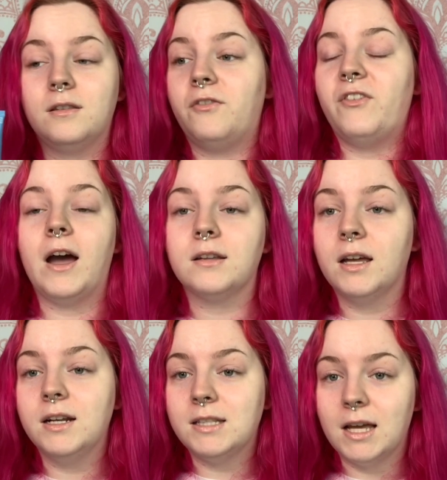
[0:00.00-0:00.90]
the fact
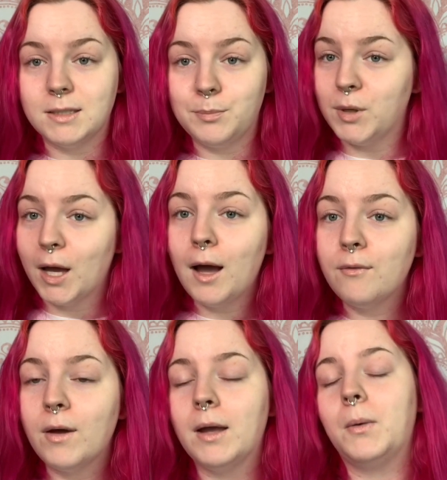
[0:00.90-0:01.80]
that it's
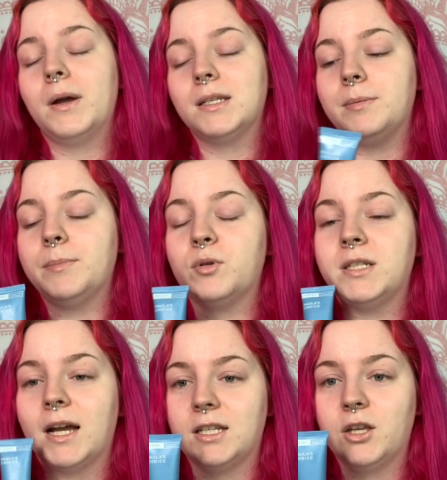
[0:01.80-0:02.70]
SPF and going to be
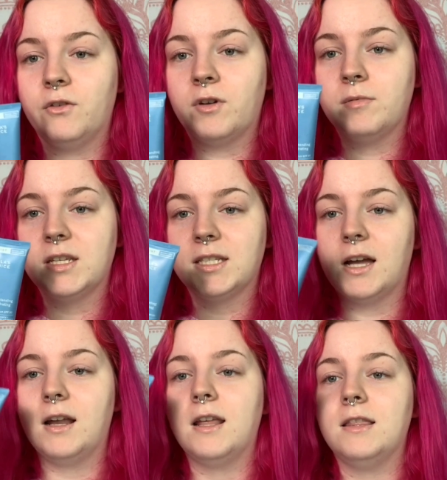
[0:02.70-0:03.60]
protecting you from the
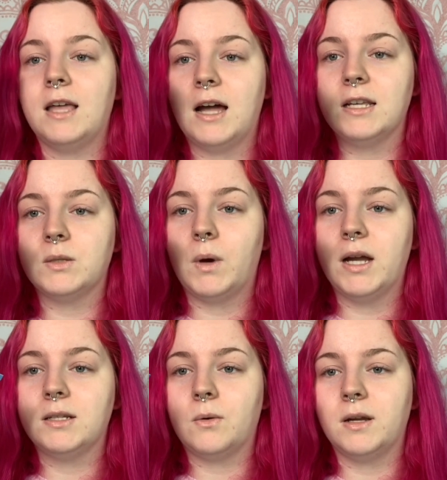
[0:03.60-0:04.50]
sun, that is why
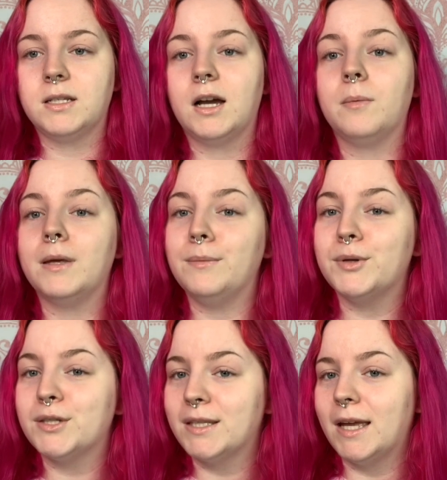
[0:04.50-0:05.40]
it's going to help keep
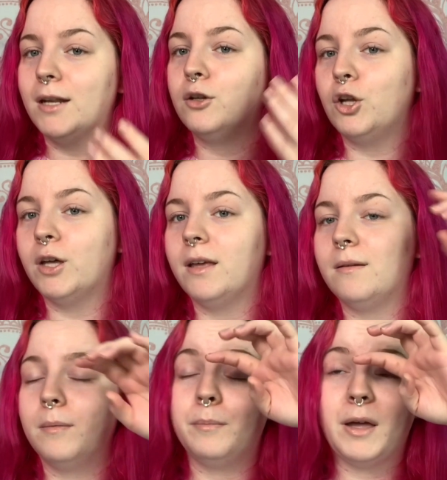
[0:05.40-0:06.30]
your skin
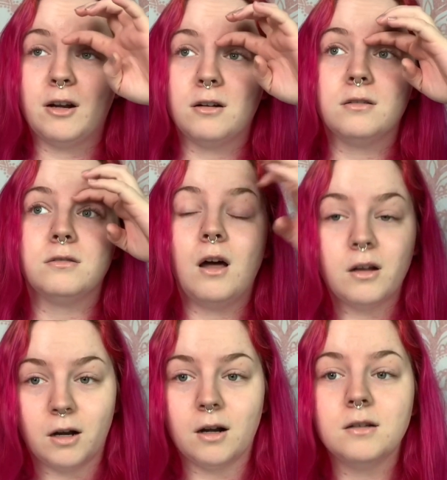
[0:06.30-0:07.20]
looking better
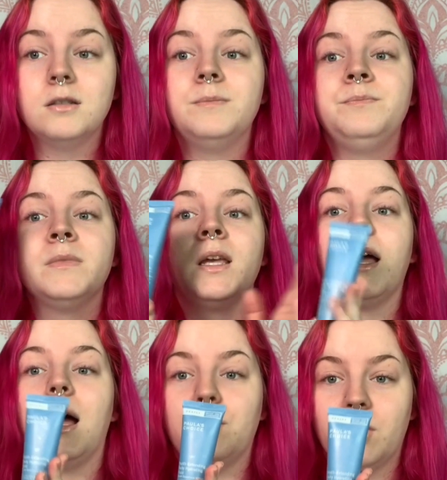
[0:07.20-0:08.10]
longer.
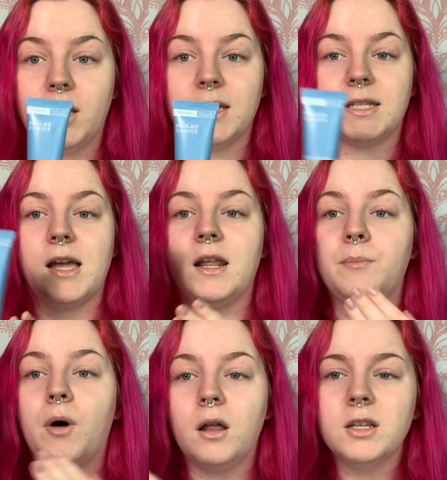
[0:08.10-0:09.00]
I'm really excited.
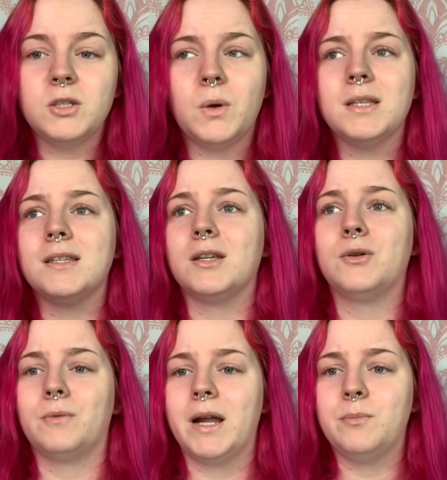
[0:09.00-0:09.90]
Paula's Choice is a
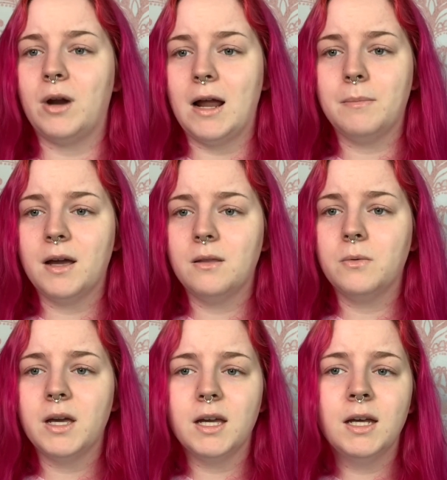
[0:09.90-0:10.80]
great brand, by the
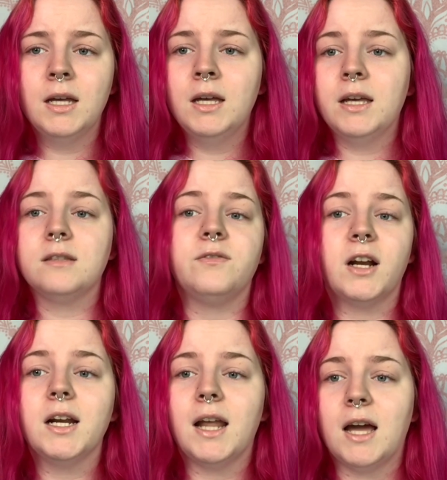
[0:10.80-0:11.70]
way. It's
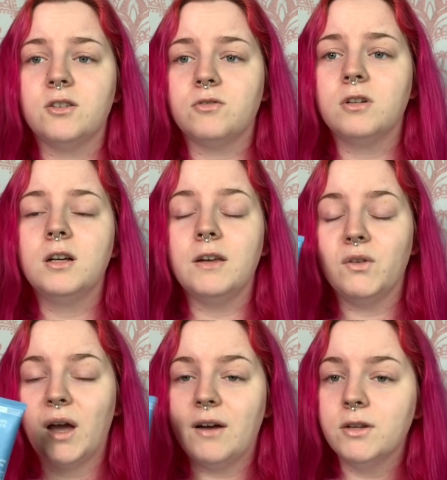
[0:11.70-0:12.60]
very natural. If
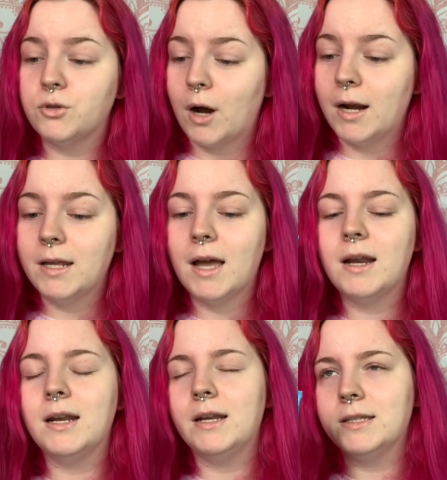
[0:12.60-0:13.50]
you haven't tried it yet,
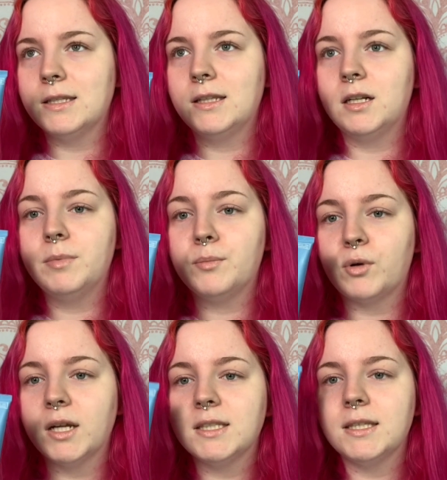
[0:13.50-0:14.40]
it is a little bit
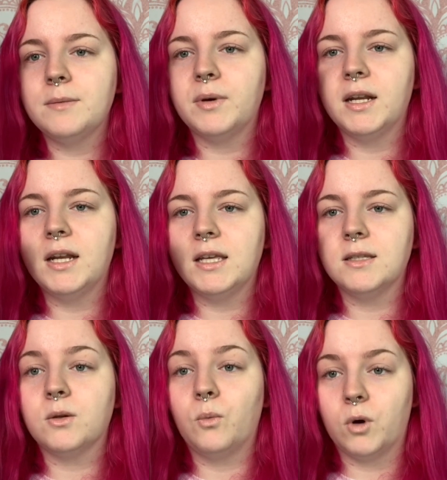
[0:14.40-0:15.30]
pricey, but it
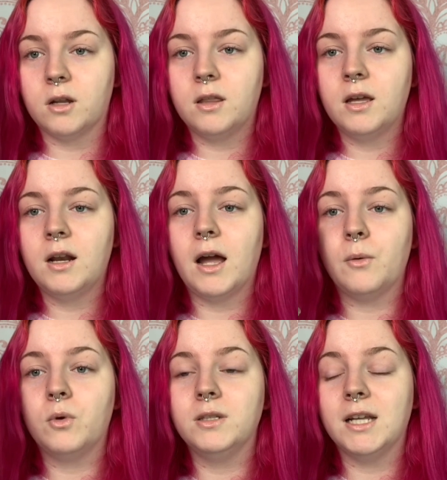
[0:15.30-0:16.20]
is worth it. I
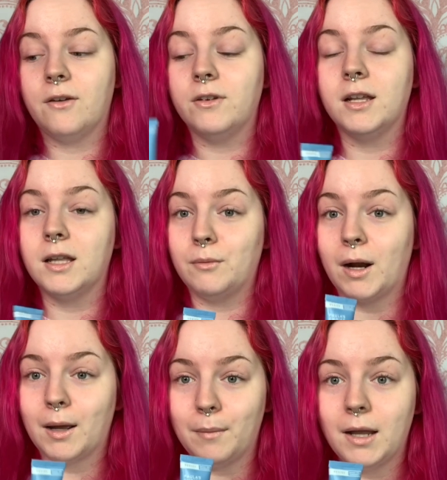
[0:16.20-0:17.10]
would definitely
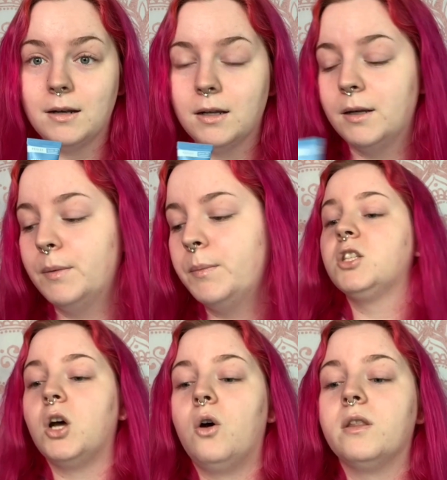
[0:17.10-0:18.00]
recommend.
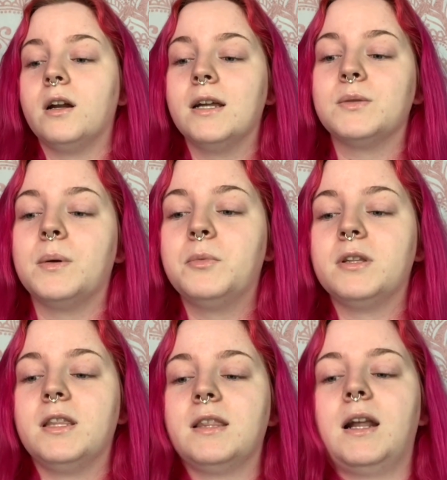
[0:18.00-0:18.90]
So there is one more
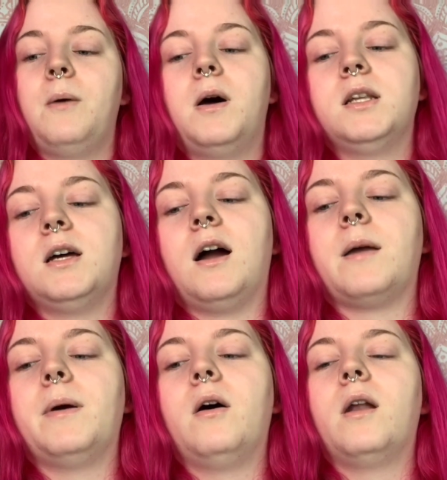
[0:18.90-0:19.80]
thing that I want to talk
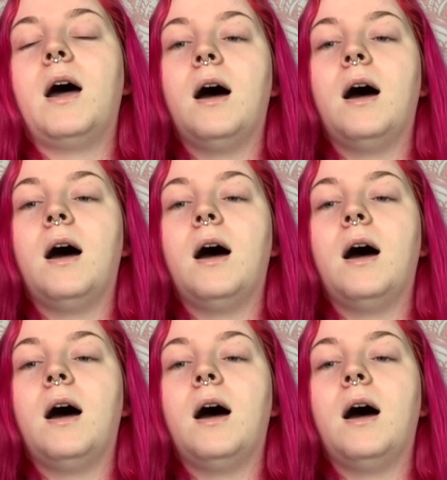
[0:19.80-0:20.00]
about.